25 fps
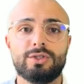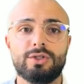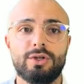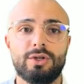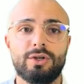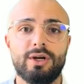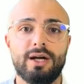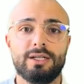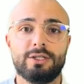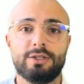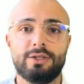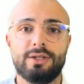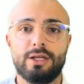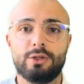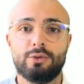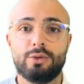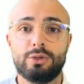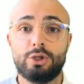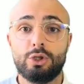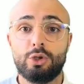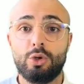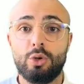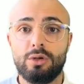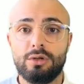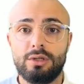All right, so that's what you
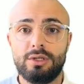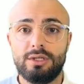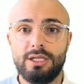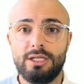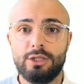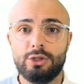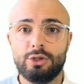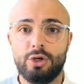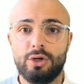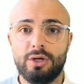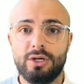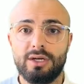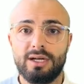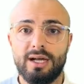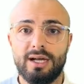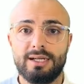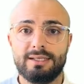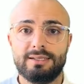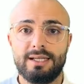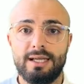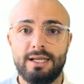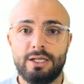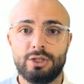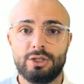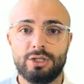call
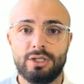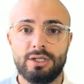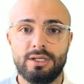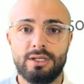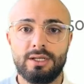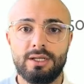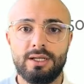de-tokenization.